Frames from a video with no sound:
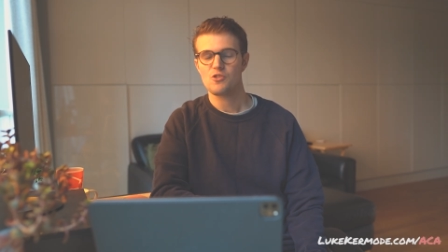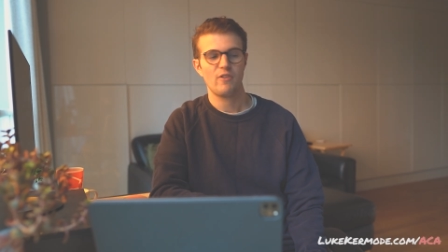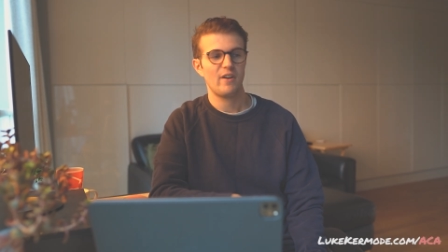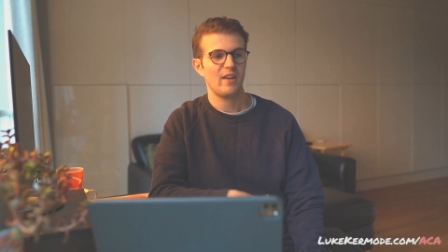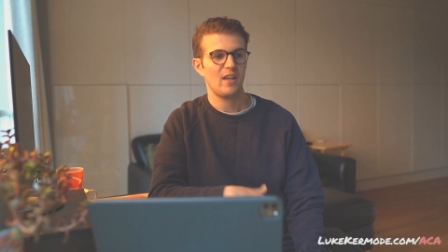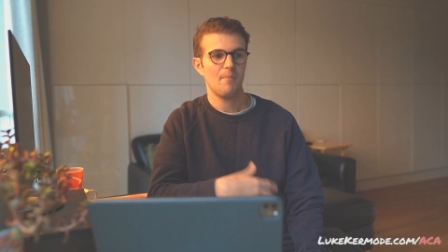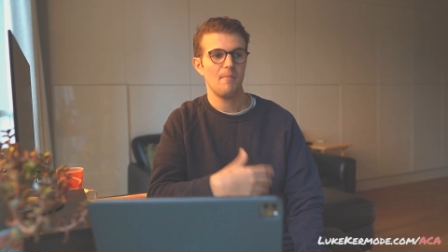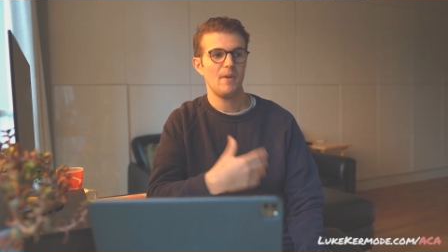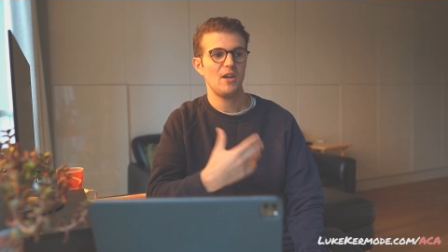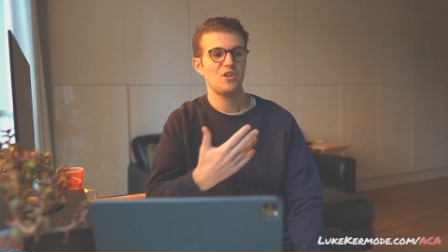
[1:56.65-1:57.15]
or
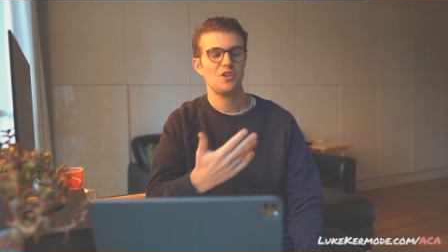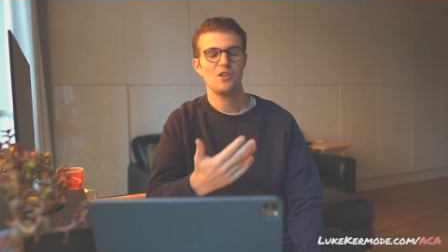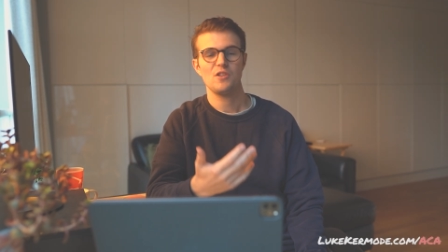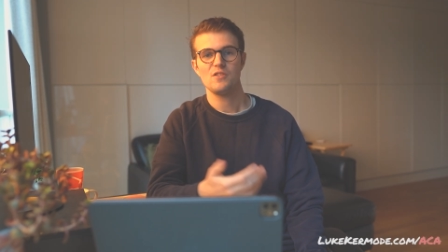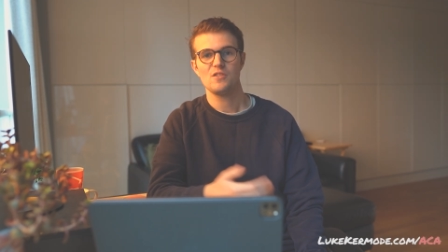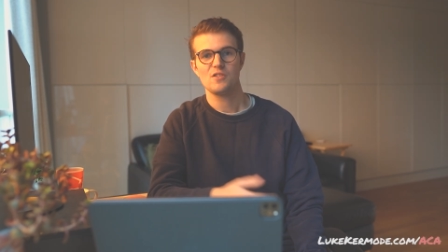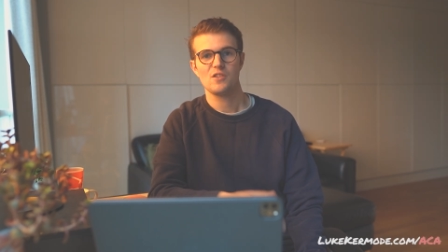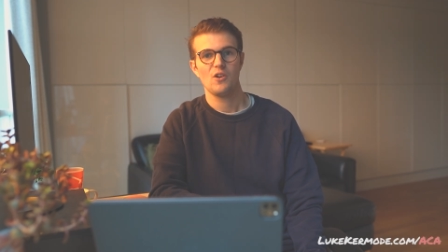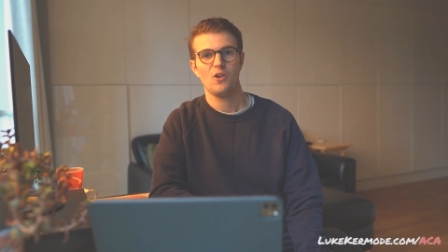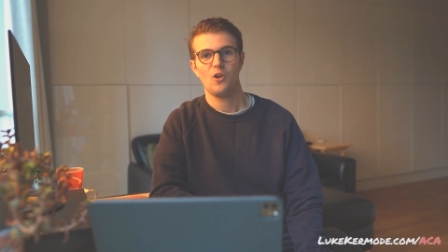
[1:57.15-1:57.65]
any
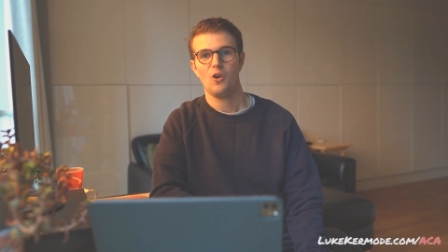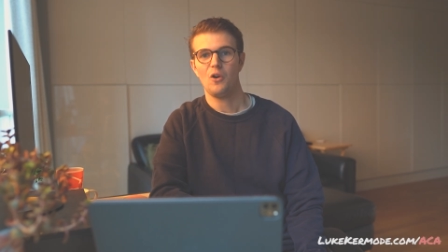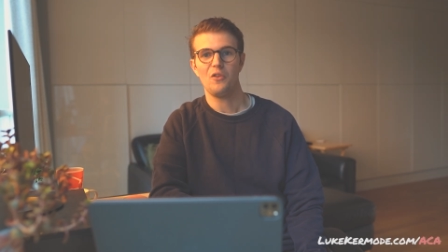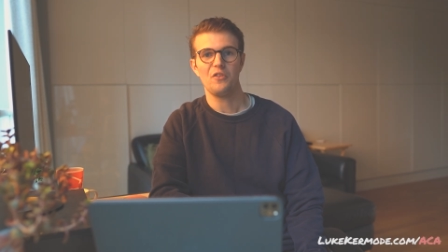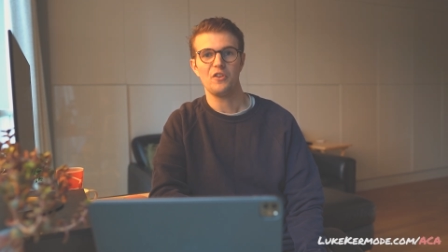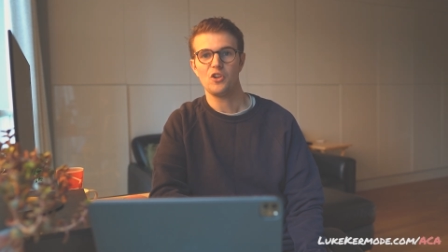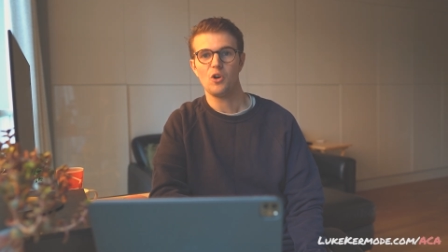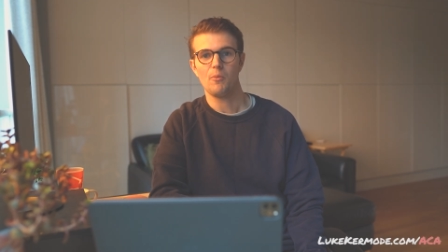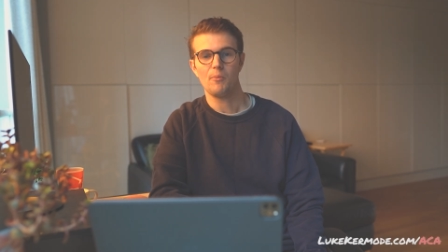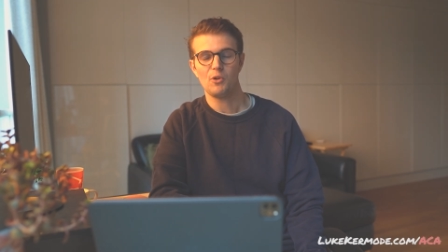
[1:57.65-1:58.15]
omissions on
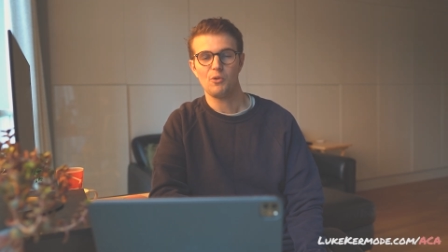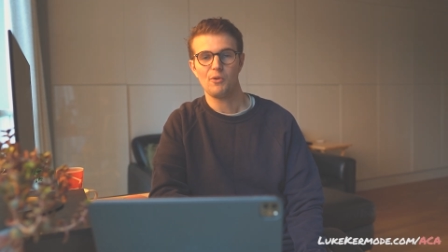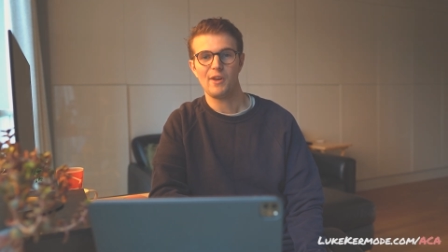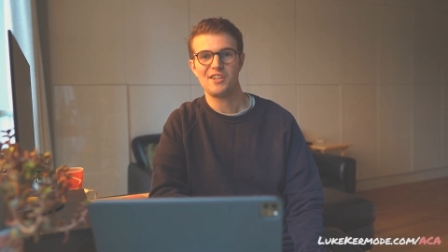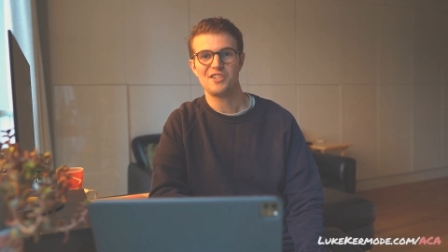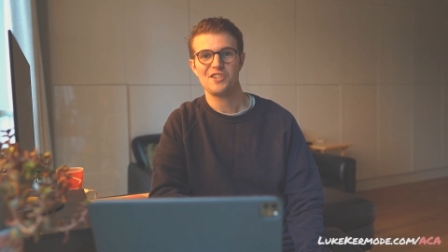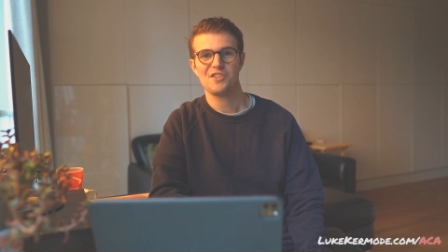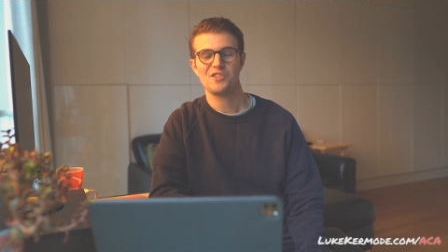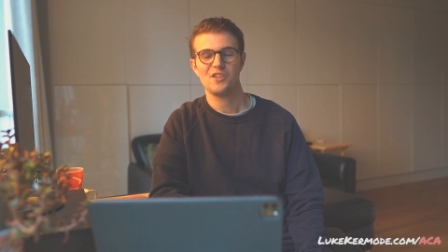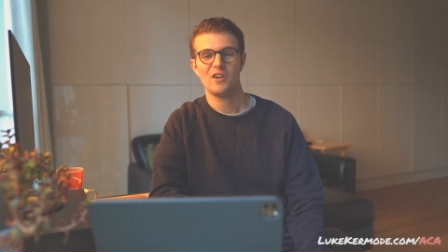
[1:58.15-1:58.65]
the nominal
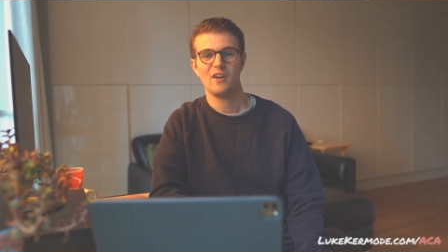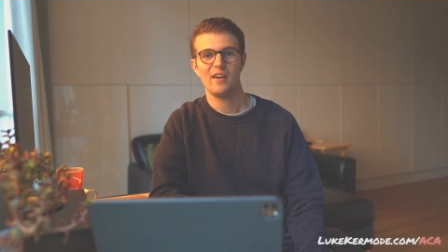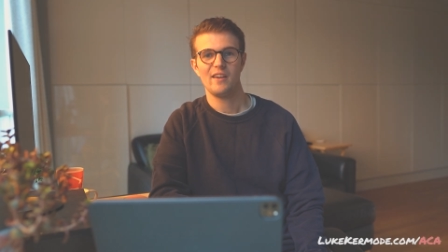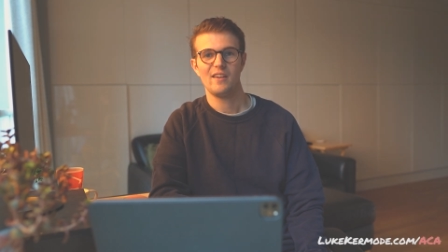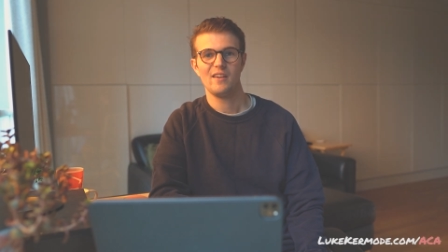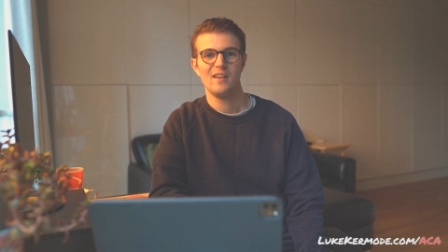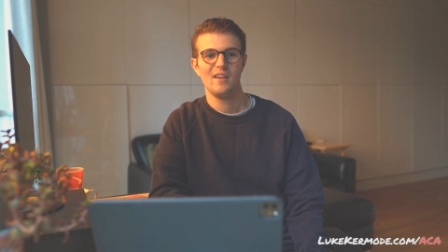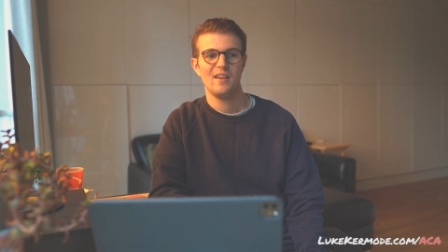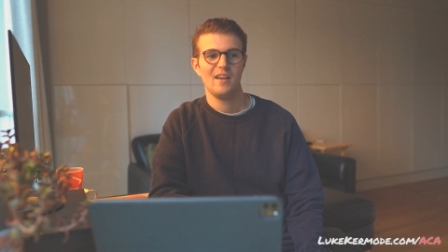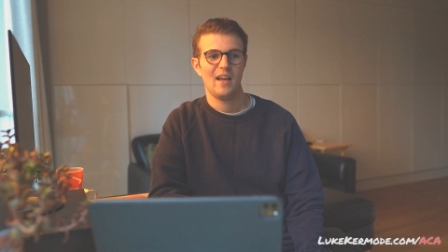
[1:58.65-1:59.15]
ledger side.